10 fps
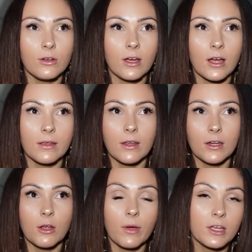Like I, I
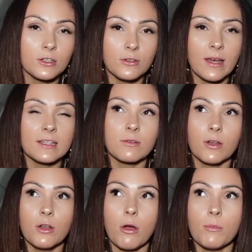know I can do that, so I
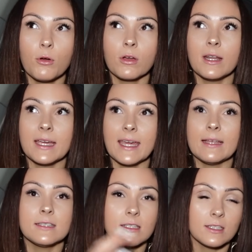know I'm not going to
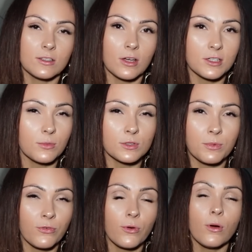get to the size I was
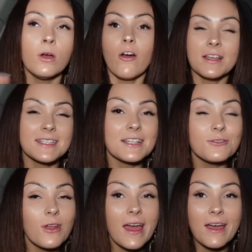before. All right, so that's
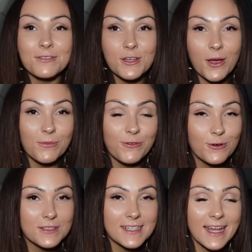all I have time
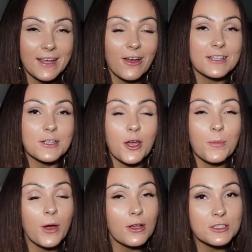for today, guys. I
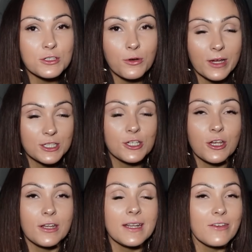hope I answered your
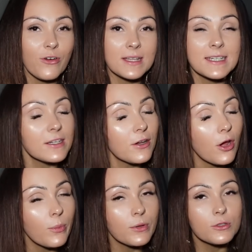question. If I didn't,
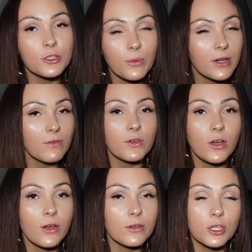I will do
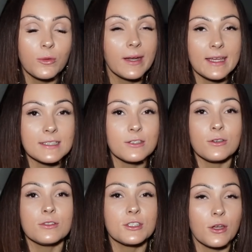another Q&A
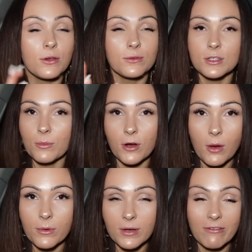soon, so don't worry, I
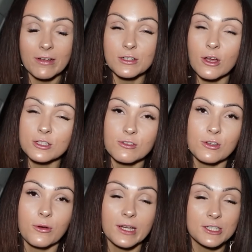will get around to answering
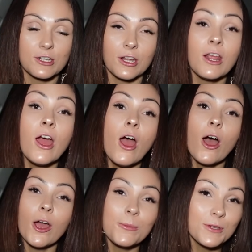your question.
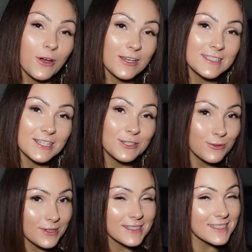I hope you guys
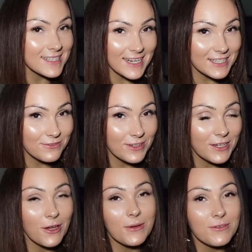enjoyed today's
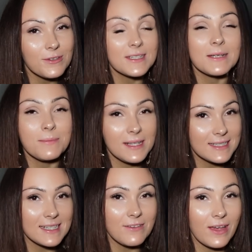video. If you did,
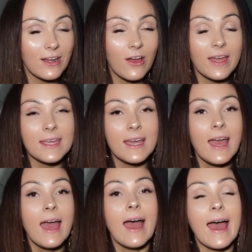please leave a like.
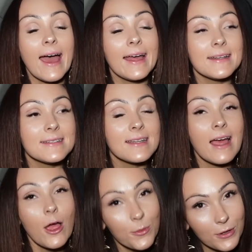And
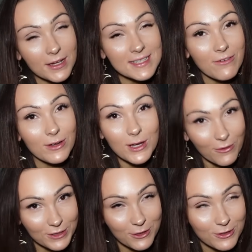I hope you guys have a
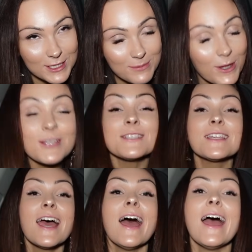lovely Christmas.
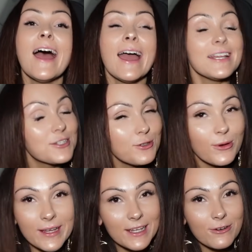
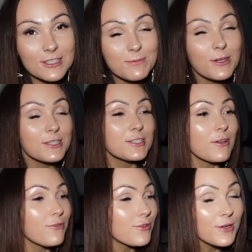Enjoy Christmas.
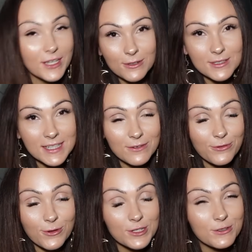Don't feel guilty
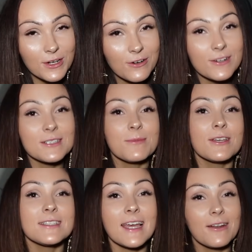for enjoying
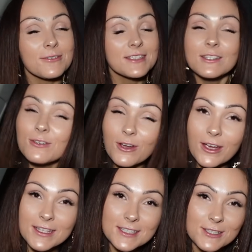Christmas. And I'll see you
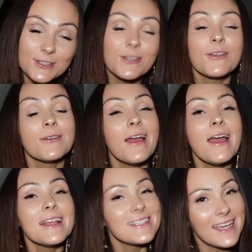guys soon.
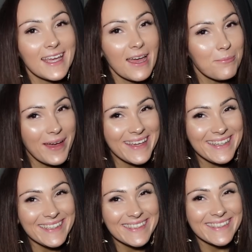Take care. Bye.